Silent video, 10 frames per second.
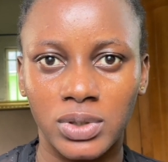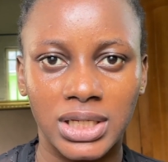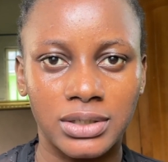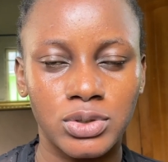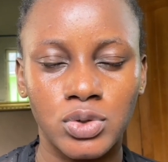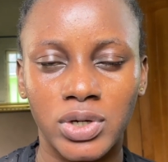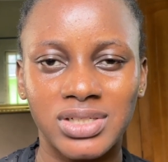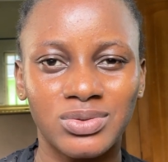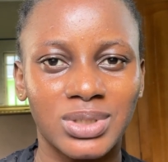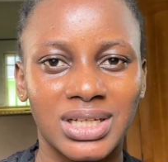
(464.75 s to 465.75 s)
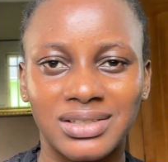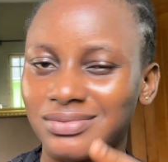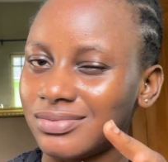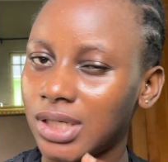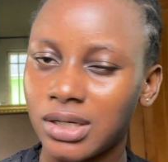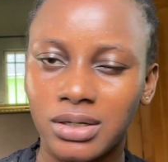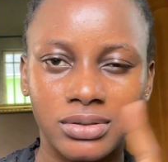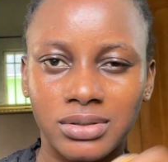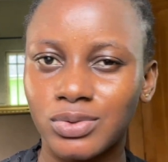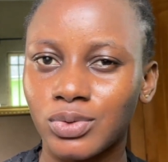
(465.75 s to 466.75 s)
Like, you already know that
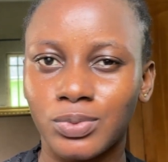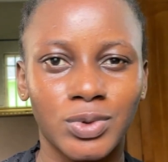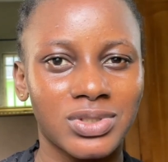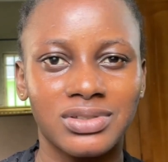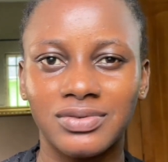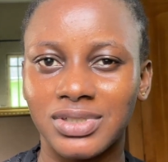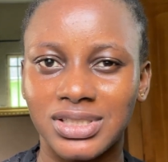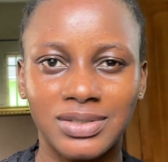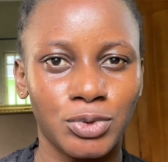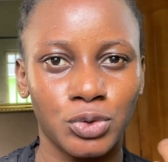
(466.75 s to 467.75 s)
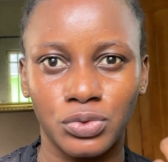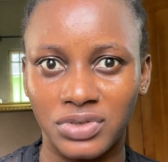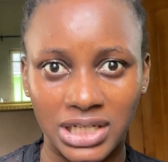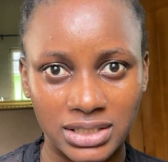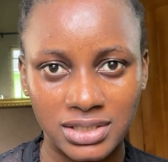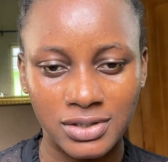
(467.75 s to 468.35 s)
this soap doesn't really smell right.